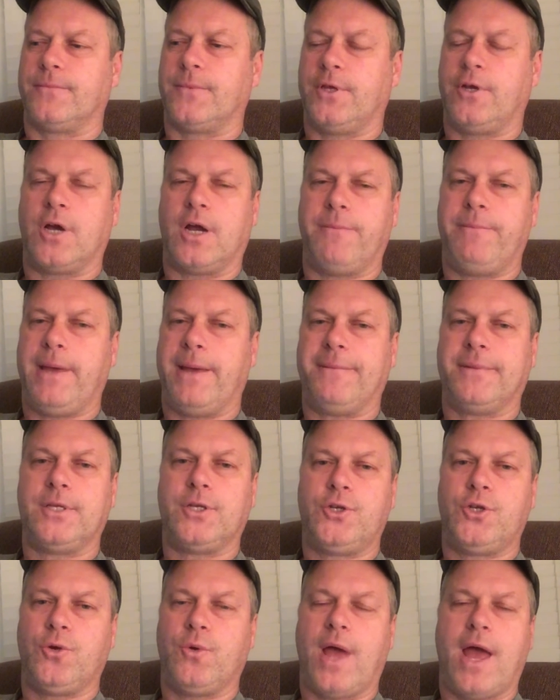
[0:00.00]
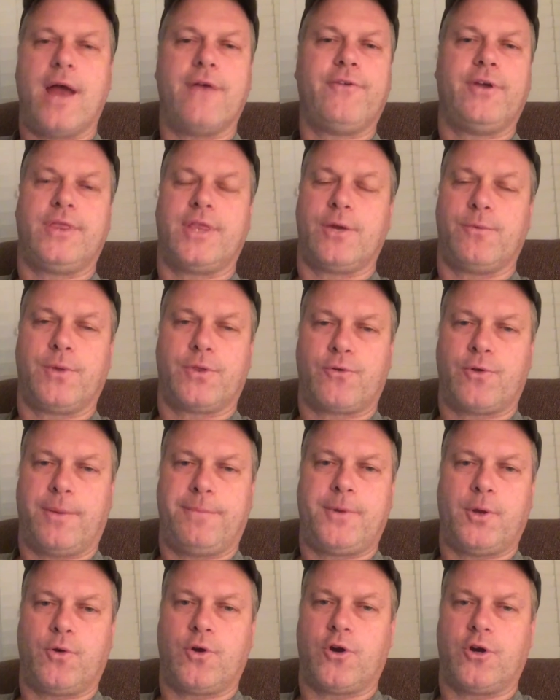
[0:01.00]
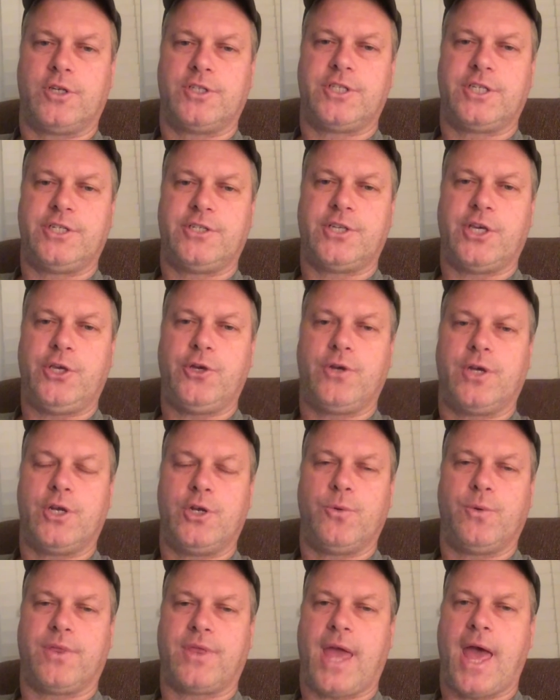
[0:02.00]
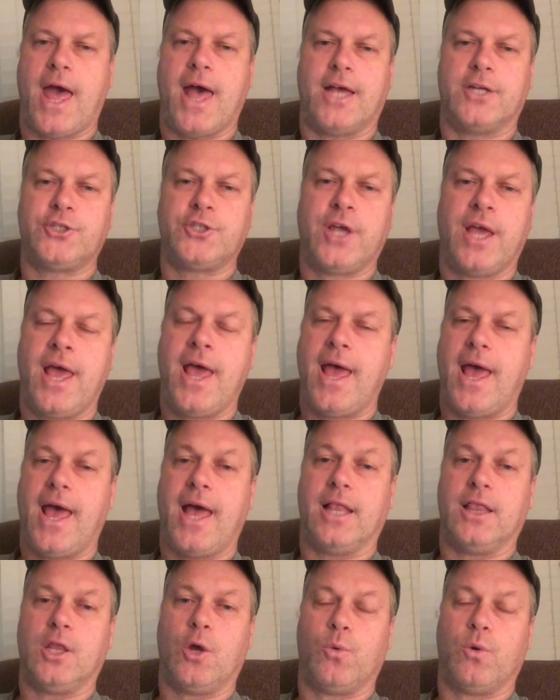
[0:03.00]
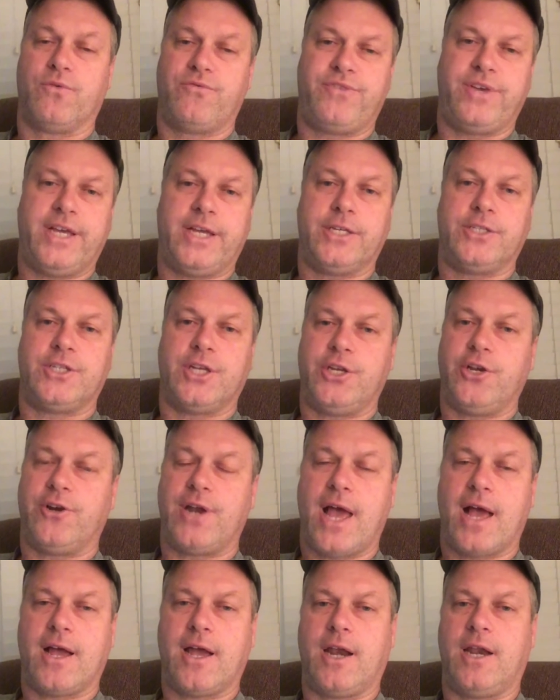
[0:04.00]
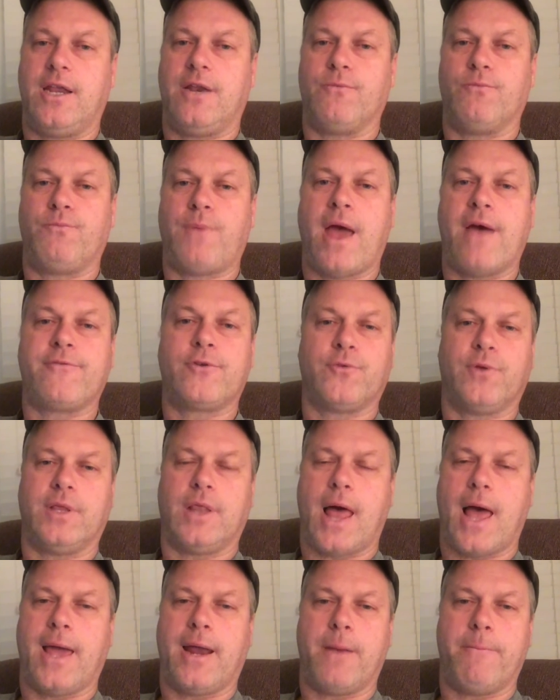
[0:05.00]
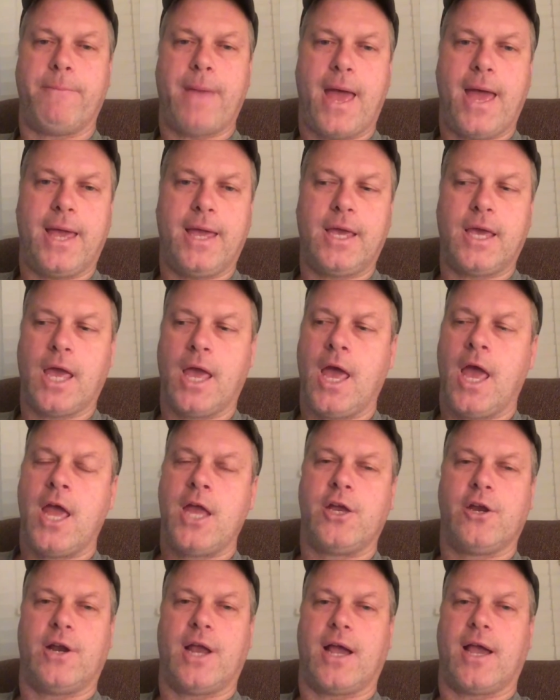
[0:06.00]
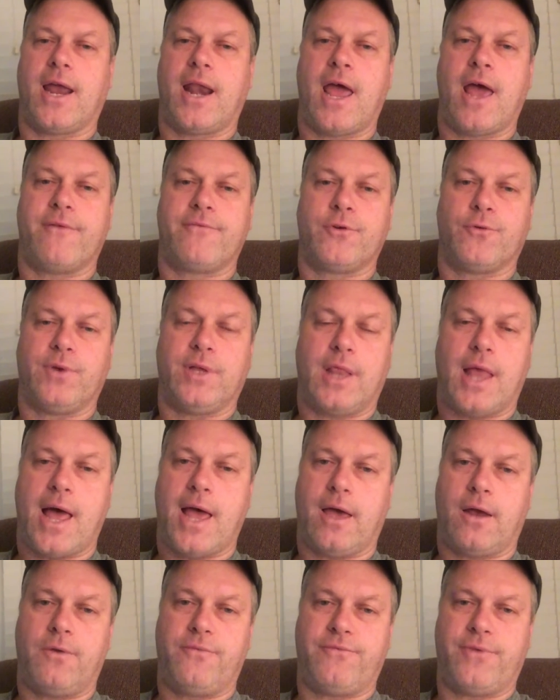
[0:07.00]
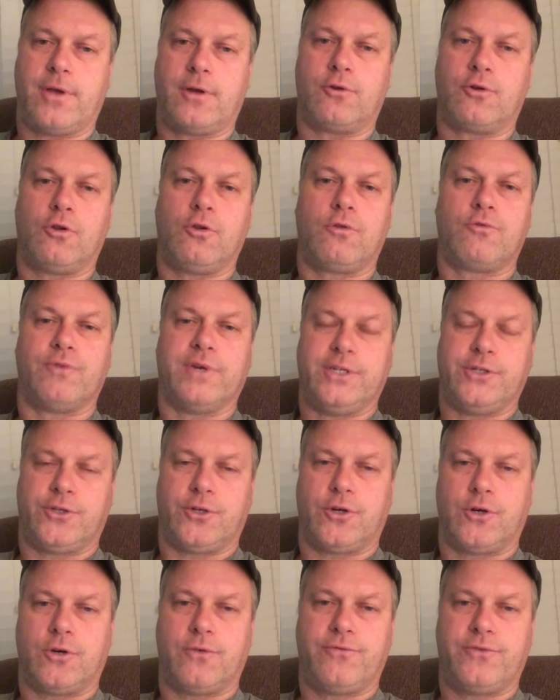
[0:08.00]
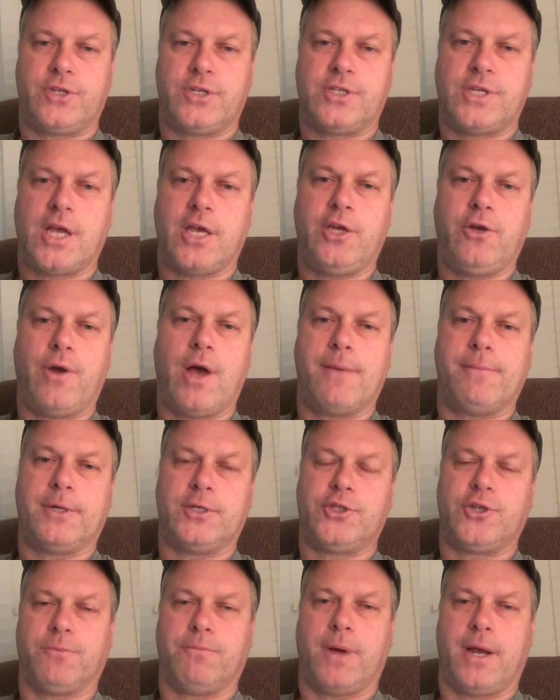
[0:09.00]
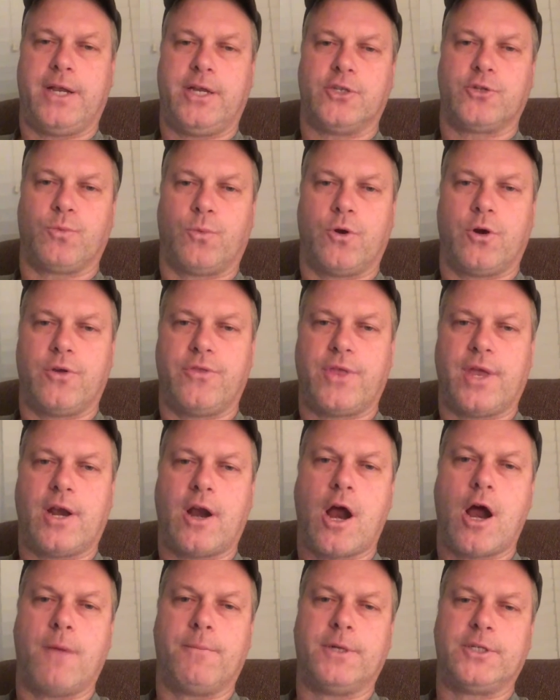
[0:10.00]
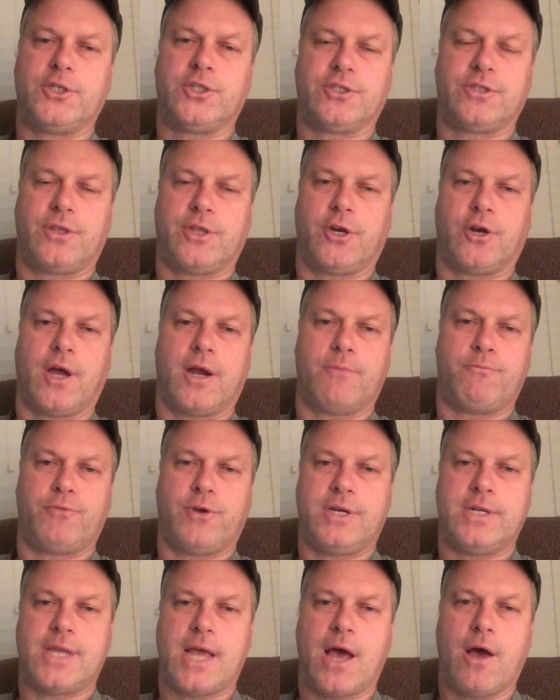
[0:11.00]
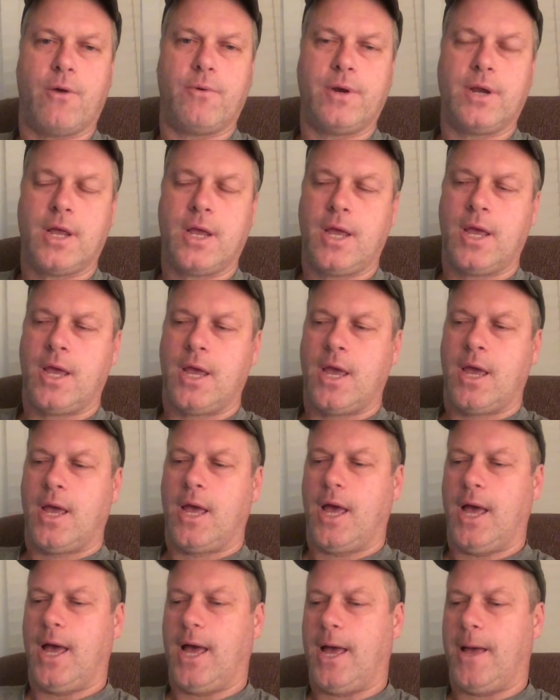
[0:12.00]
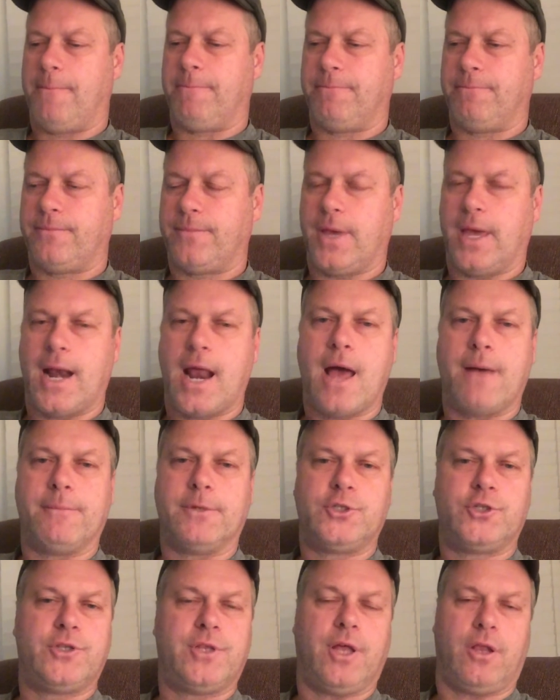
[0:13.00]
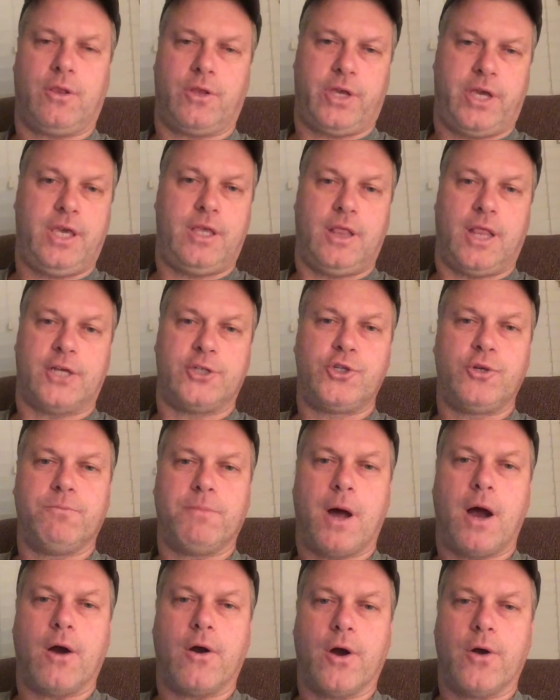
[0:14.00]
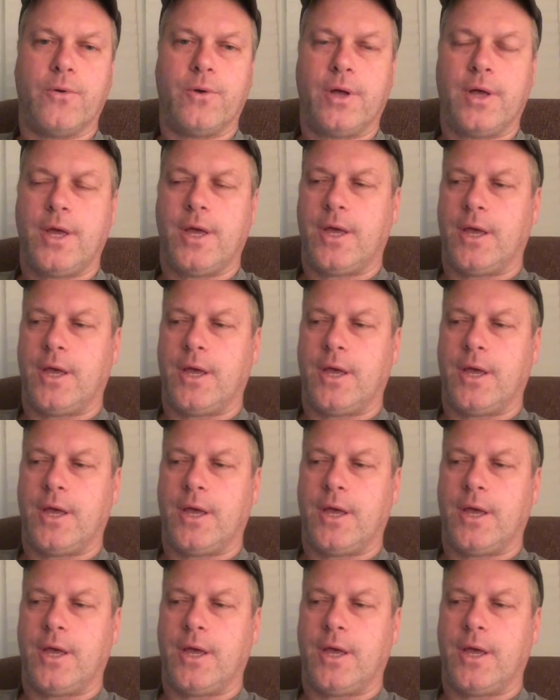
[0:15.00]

you're going to be able to do everything with cryptocurrencies that you can do with cash at lower fees, and you're not going to have to rely on a bank. You're not going to have to rely on a Federal Reserve to tell you how much your money is worth and how much they're going to print out, and how much they'll let you borrow,